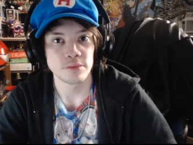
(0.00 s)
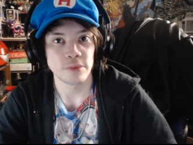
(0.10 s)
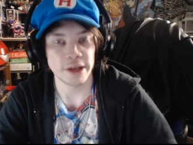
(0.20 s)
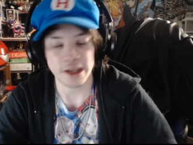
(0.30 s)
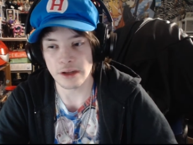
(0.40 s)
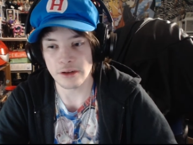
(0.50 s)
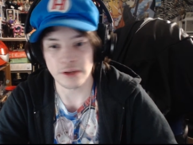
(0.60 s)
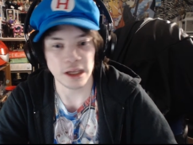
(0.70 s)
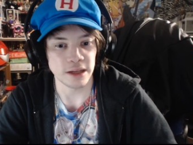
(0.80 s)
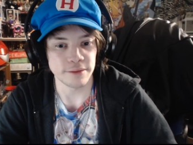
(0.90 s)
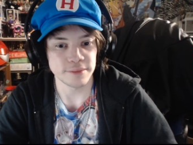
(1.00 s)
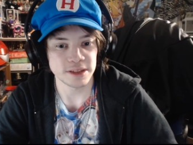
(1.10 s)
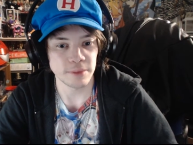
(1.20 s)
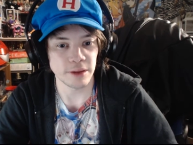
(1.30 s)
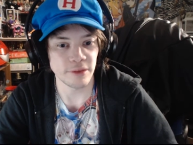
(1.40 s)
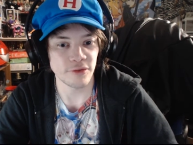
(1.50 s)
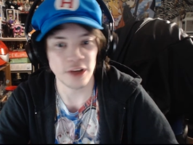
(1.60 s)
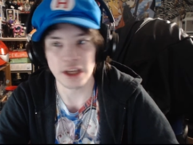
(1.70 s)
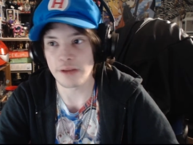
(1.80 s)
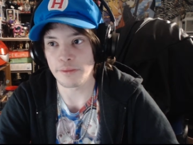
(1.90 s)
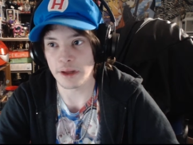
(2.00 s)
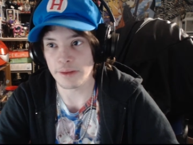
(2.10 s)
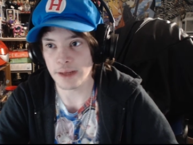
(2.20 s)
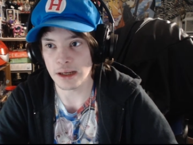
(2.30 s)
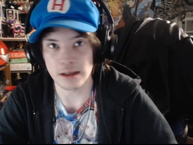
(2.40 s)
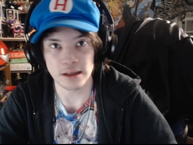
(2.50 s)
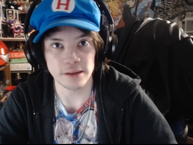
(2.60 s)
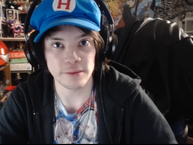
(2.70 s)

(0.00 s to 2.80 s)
Like other games, maybe fan, maybe uh,